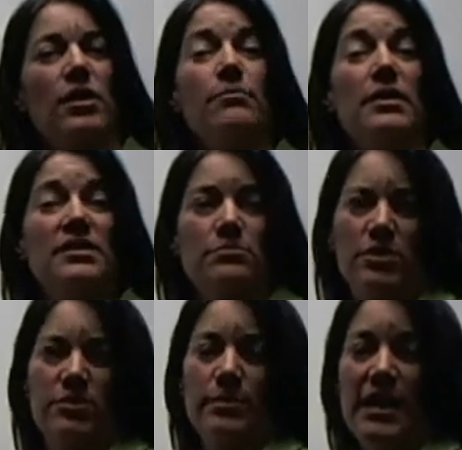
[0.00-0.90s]
it means
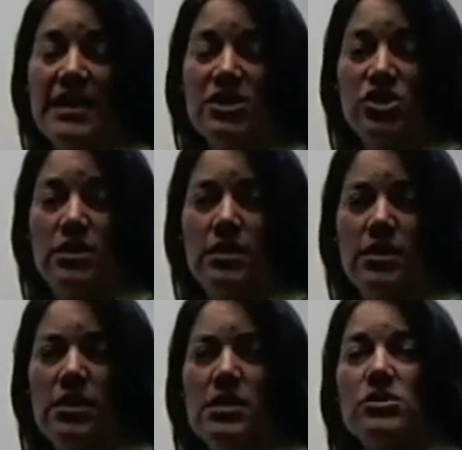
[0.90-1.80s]
multiplication.
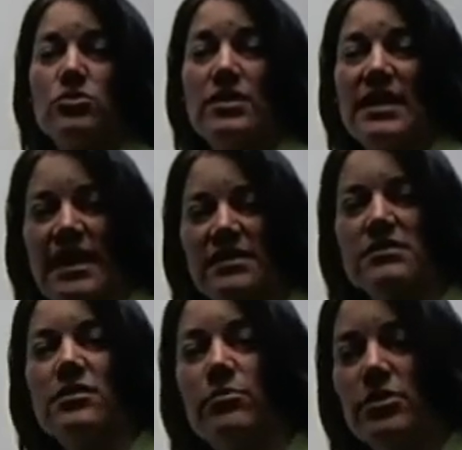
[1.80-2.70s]
So to cancel out